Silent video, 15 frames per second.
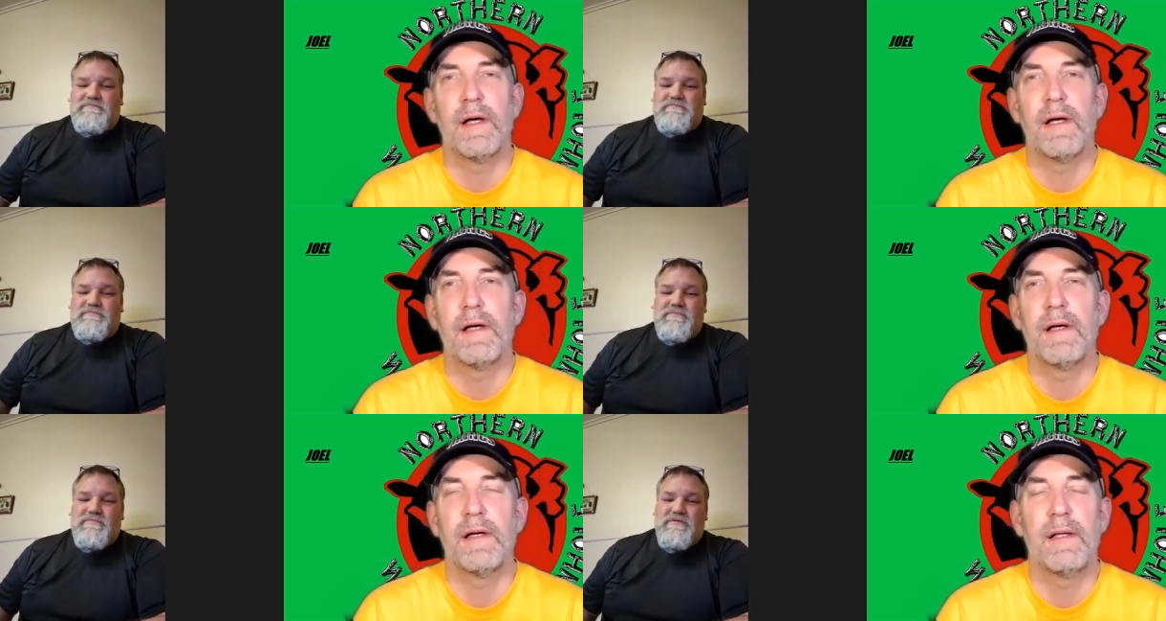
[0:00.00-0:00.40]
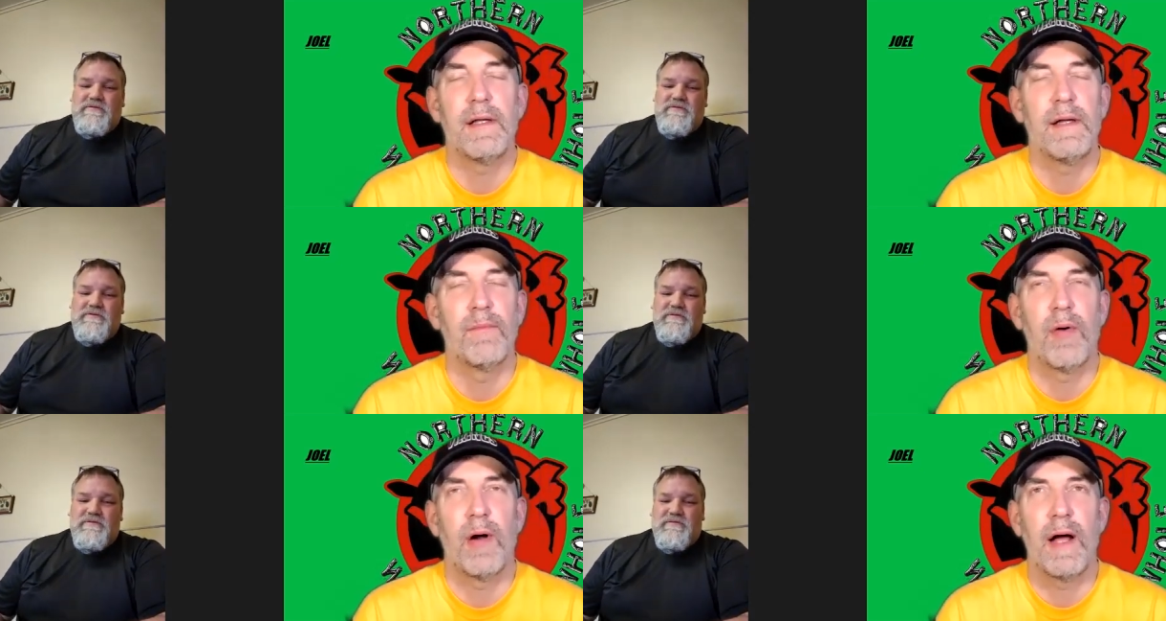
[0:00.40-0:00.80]
Speaker 1: uh, I
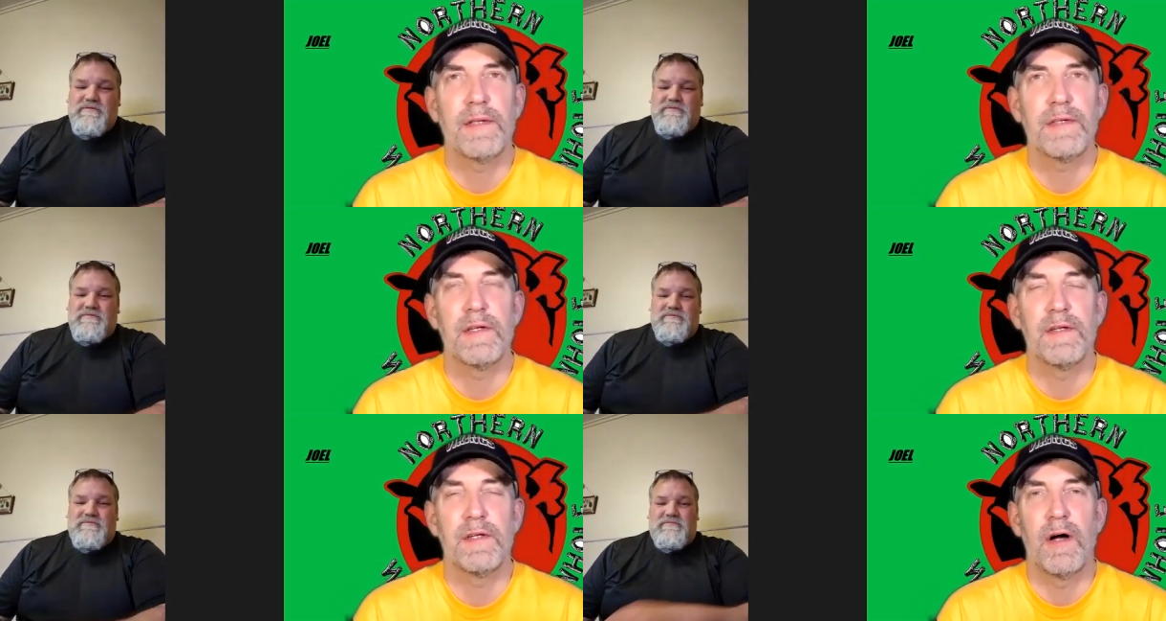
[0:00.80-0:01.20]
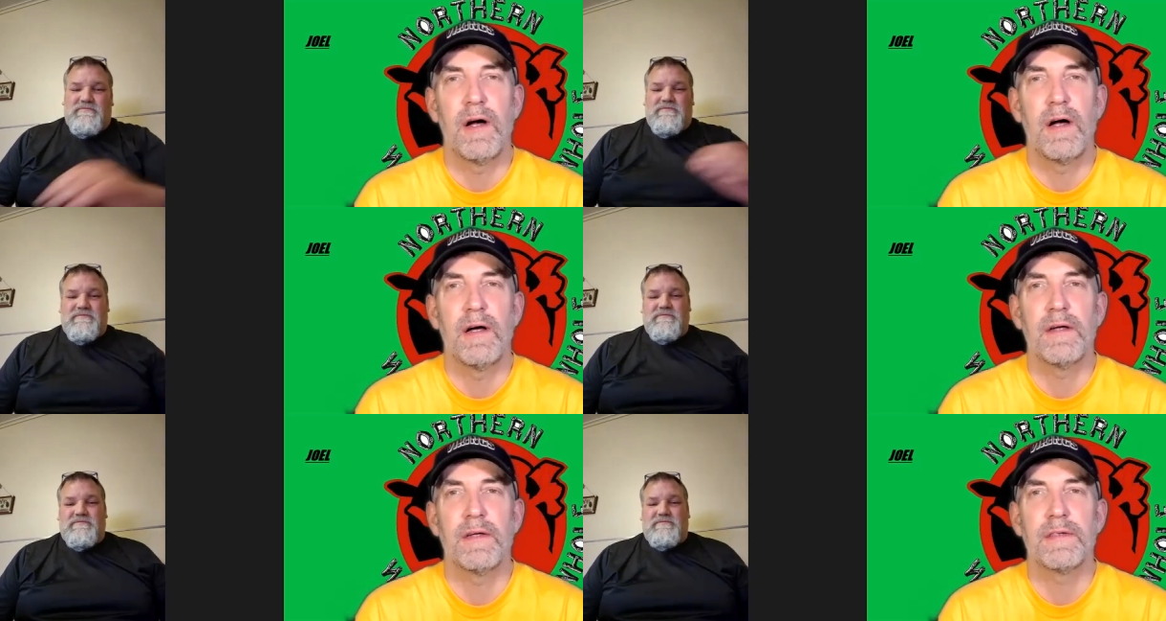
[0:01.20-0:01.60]
think brats and
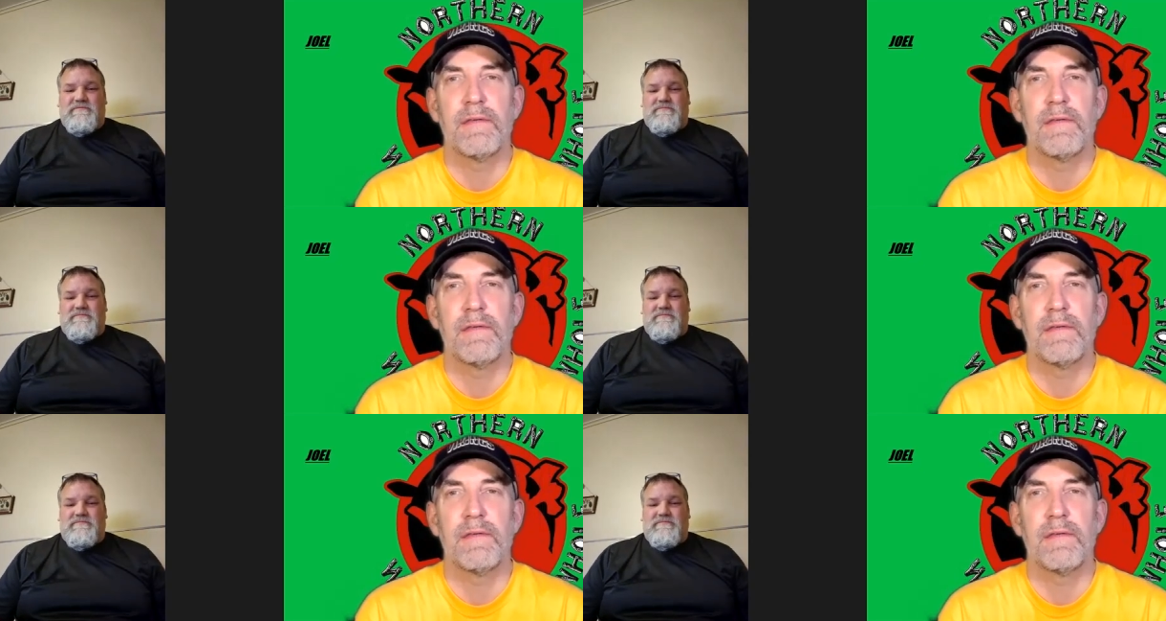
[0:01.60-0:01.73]
dogs.